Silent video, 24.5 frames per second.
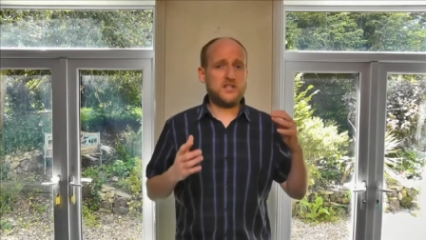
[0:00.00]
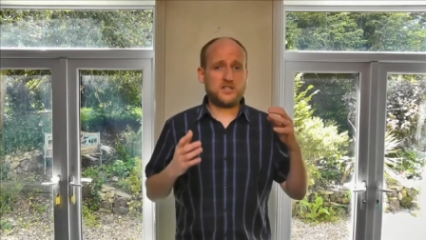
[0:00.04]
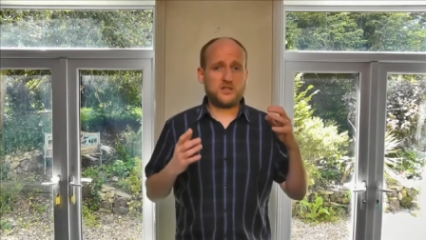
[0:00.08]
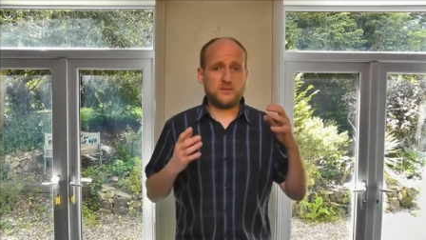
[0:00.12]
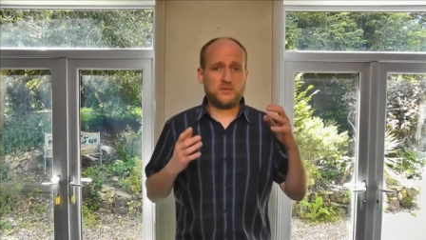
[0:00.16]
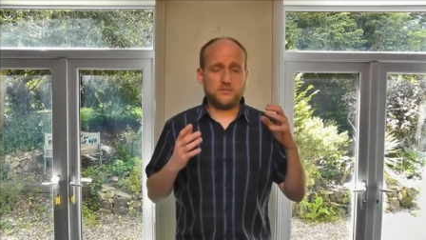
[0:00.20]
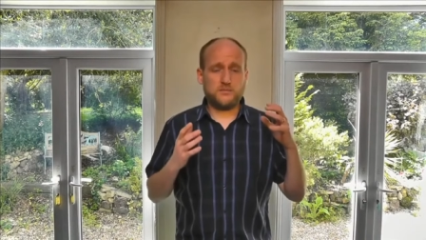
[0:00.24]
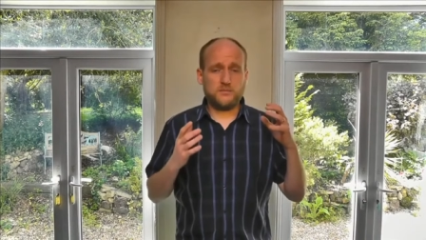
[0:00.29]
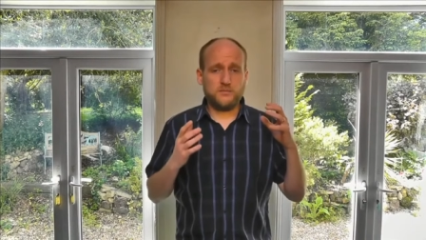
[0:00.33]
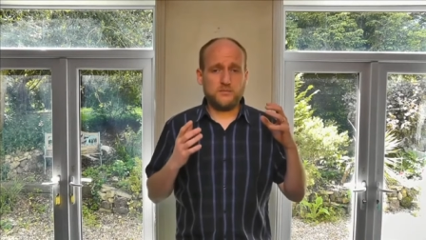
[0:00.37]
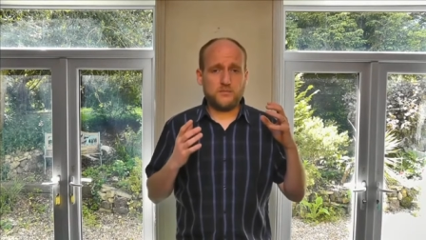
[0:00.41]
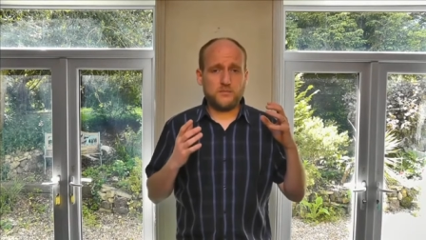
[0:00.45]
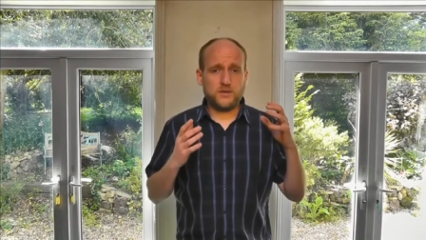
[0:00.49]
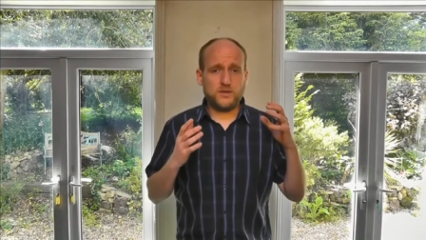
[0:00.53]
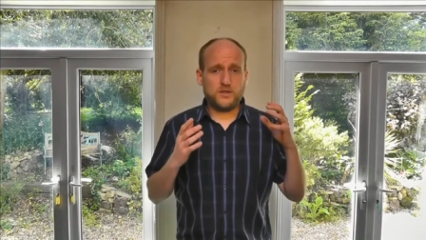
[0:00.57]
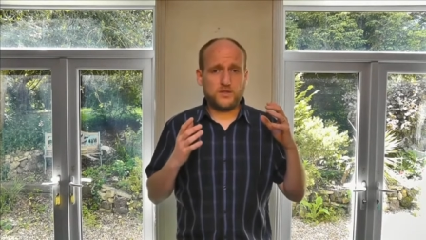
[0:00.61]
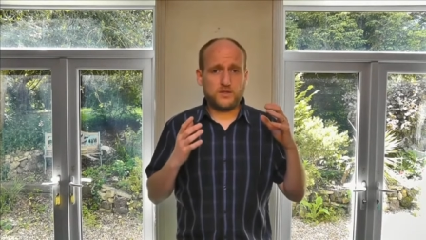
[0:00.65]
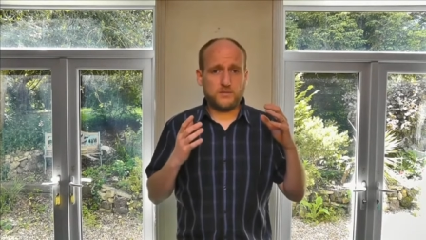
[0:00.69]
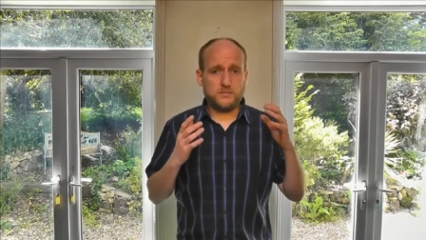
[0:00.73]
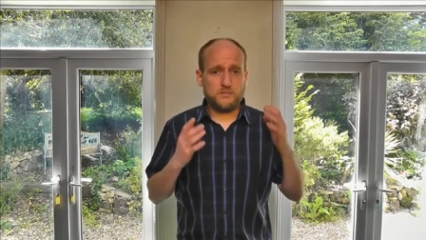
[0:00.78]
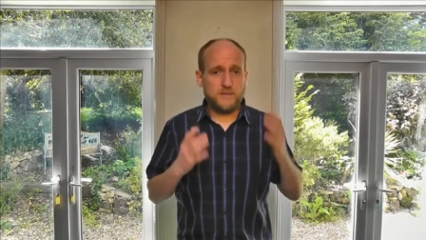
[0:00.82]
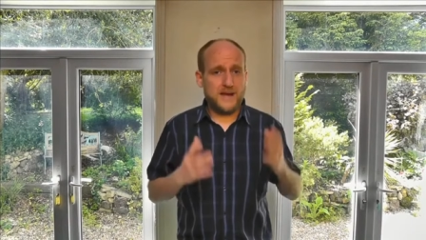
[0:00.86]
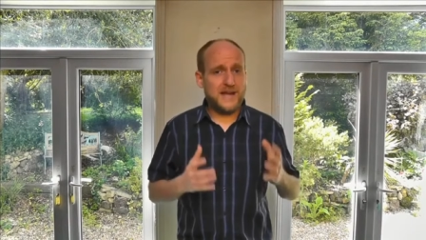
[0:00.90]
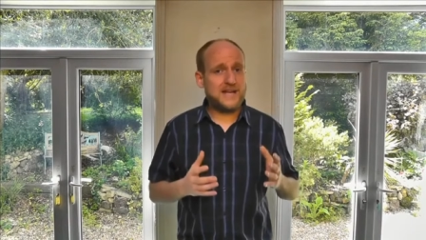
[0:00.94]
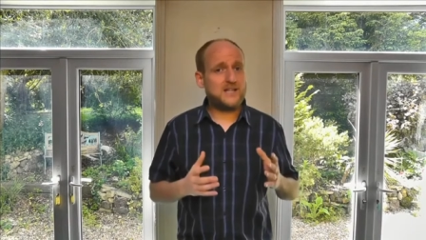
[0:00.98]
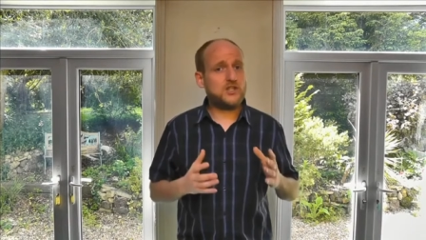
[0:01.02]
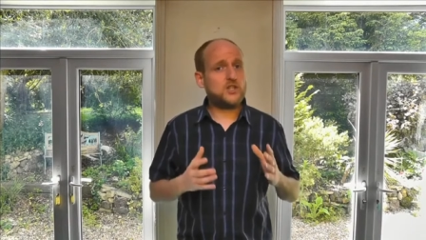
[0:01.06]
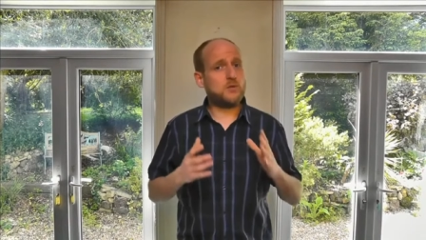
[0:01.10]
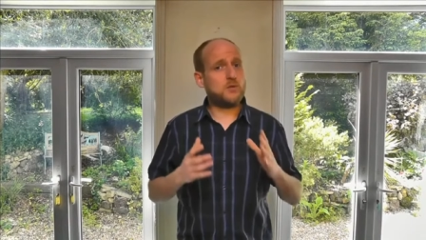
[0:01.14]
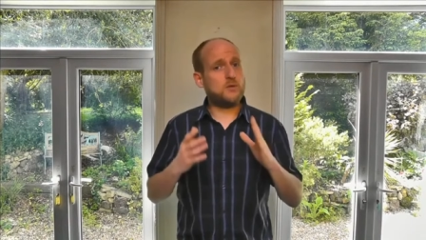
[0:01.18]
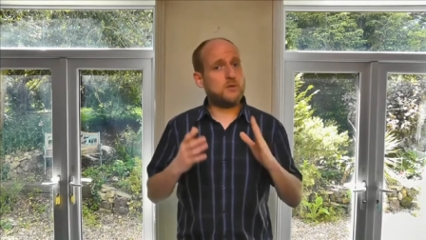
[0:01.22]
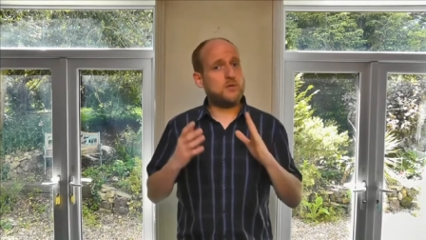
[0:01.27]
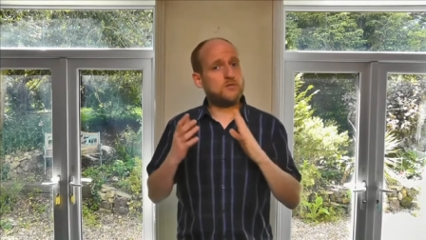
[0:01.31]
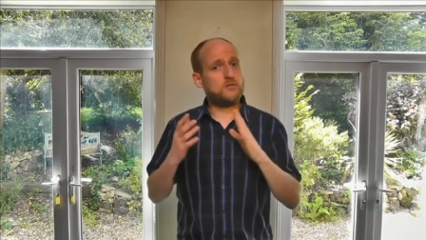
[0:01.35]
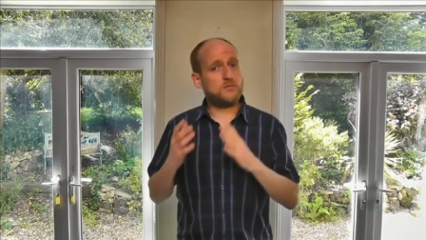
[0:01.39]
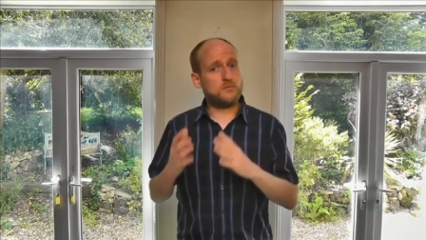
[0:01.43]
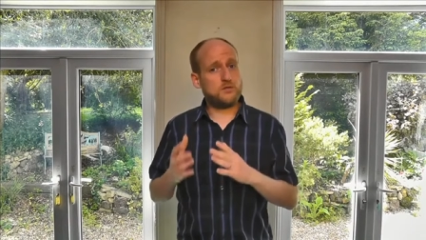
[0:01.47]
some, some men
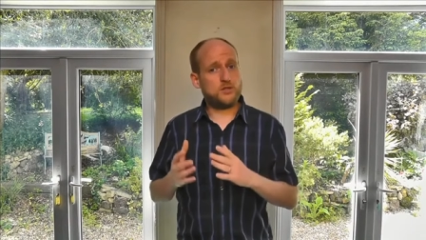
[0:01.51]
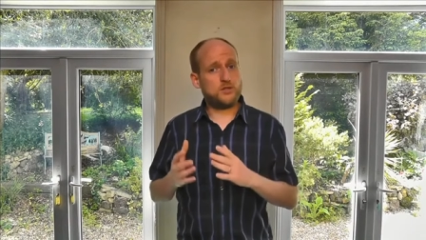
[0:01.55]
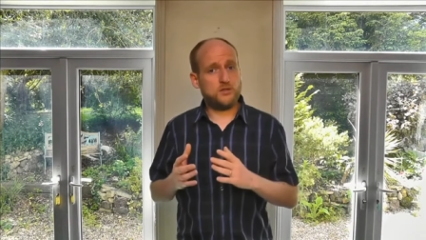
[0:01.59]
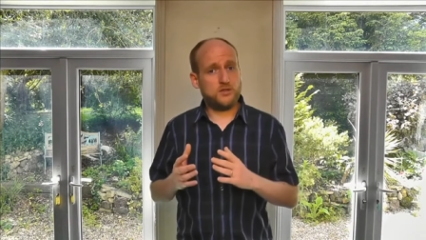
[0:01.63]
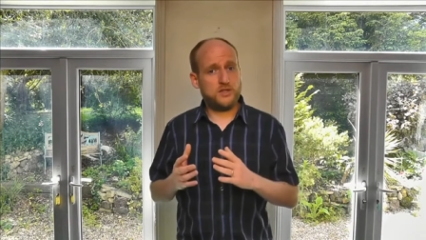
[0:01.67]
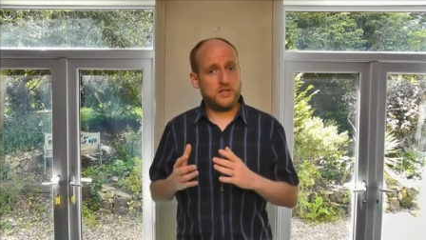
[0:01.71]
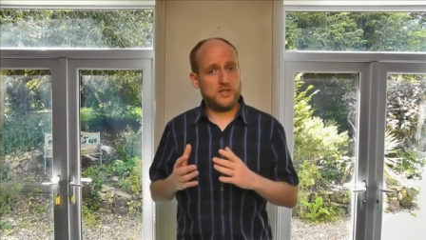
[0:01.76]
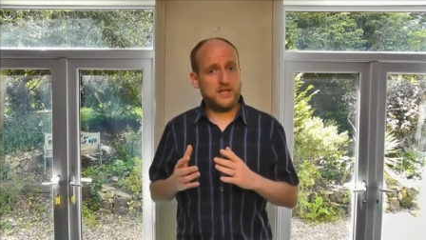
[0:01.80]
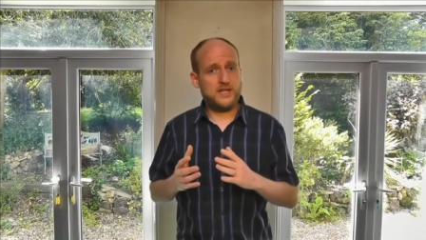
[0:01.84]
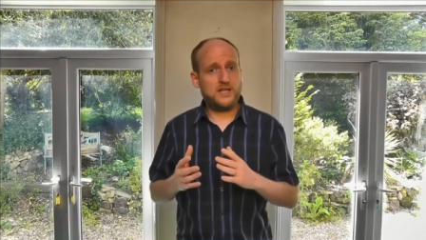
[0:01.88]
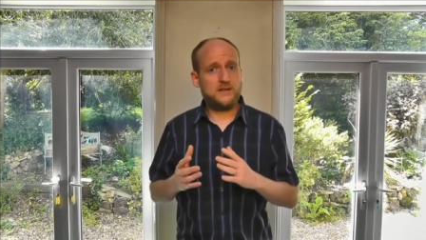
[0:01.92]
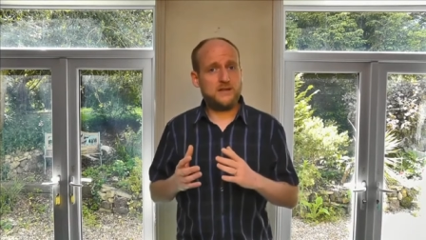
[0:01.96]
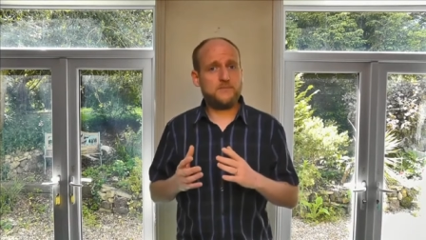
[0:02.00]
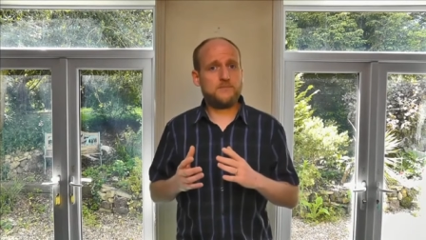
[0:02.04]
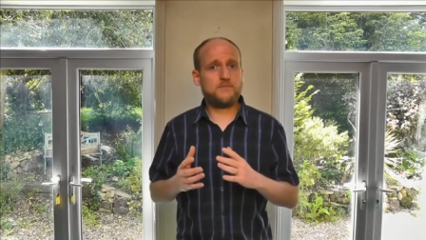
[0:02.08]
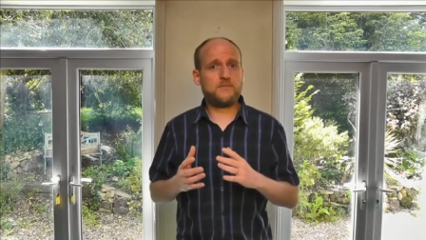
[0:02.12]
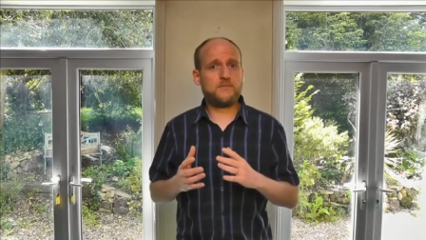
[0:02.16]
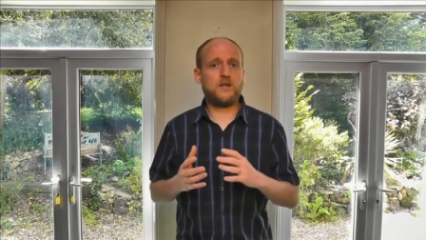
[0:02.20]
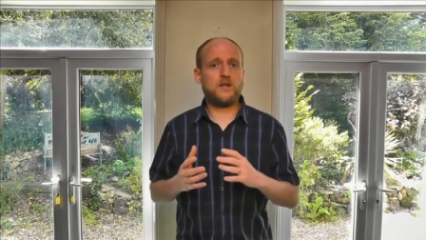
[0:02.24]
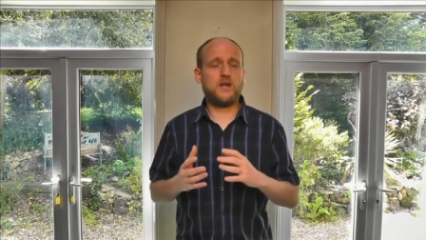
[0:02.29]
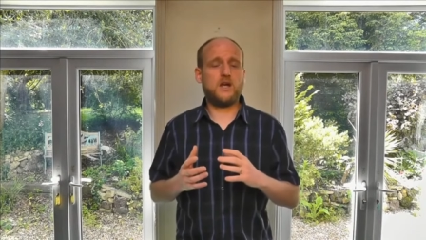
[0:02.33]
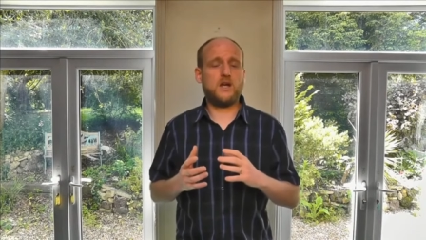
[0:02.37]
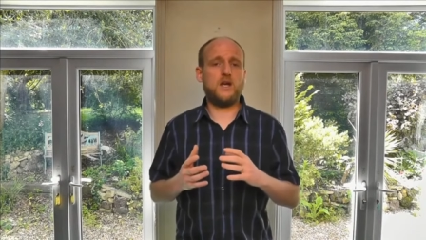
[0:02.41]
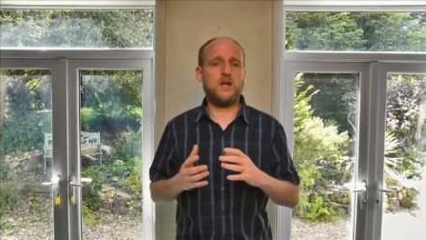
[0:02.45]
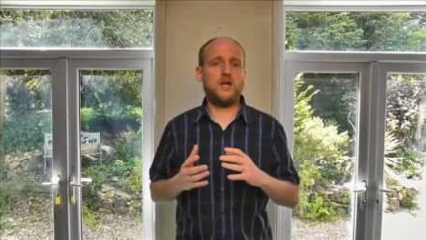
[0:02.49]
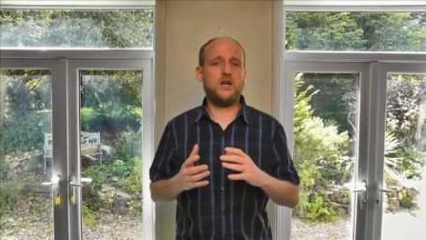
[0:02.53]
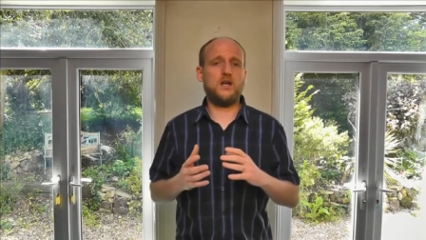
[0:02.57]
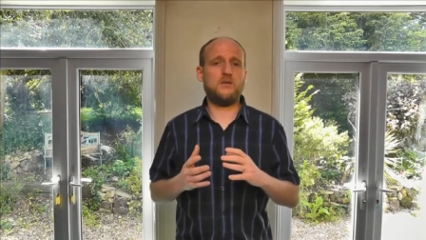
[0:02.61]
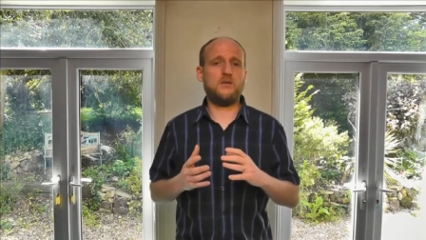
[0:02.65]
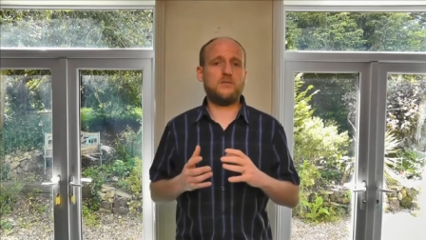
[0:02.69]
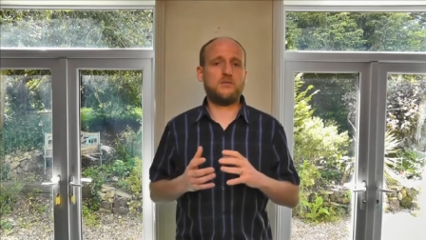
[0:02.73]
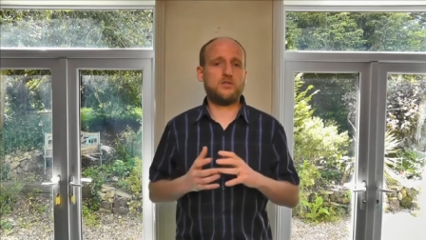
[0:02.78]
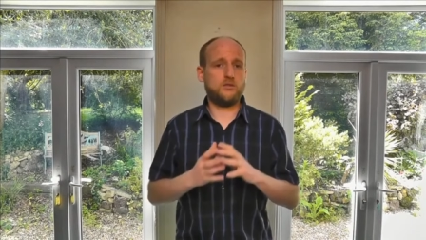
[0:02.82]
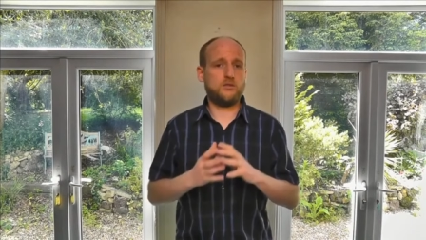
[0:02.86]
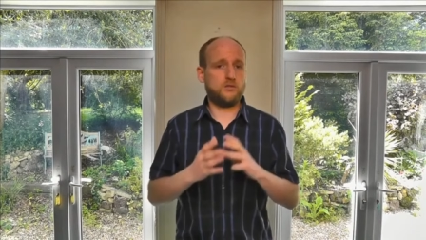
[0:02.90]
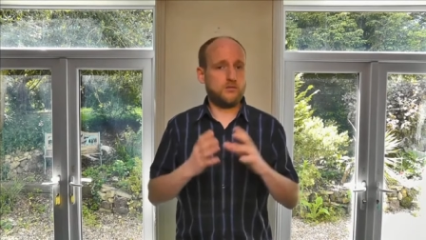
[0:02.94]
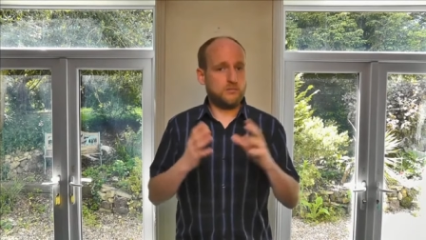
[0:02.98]
come up from Judea,
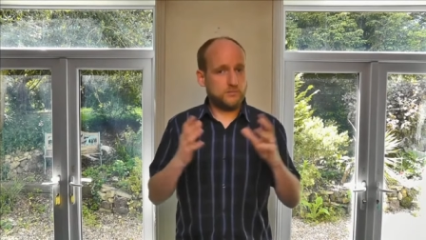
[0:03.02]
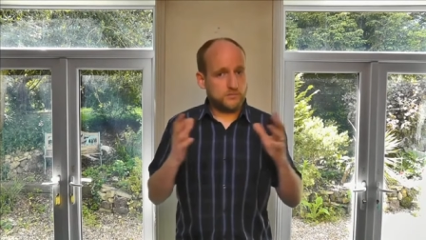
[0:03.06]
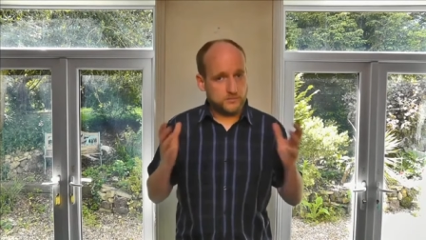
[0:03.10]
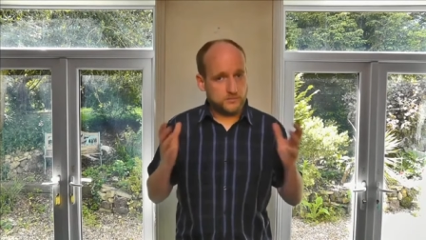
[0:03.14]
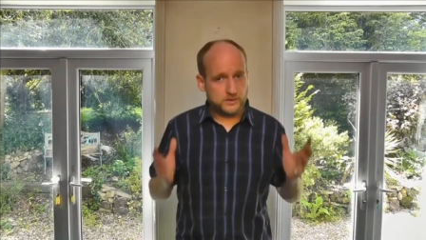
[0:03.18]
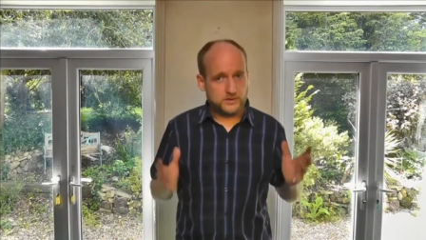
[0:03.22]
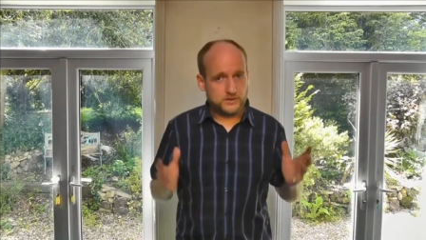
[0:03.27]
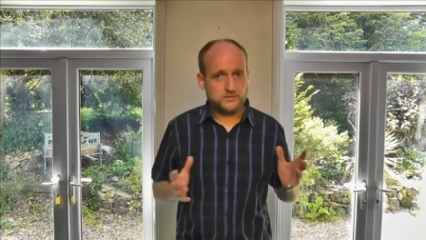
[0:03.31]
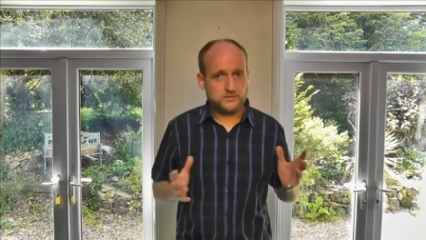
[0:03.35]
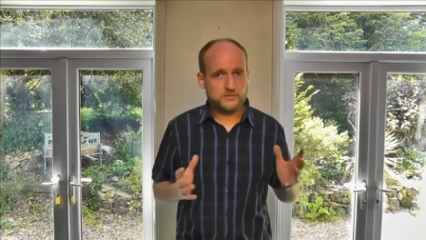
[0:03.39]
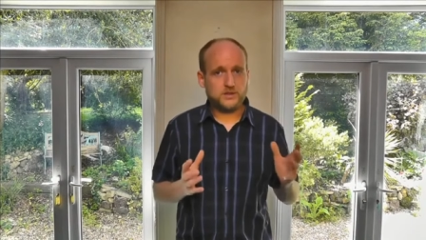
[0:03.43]
um, so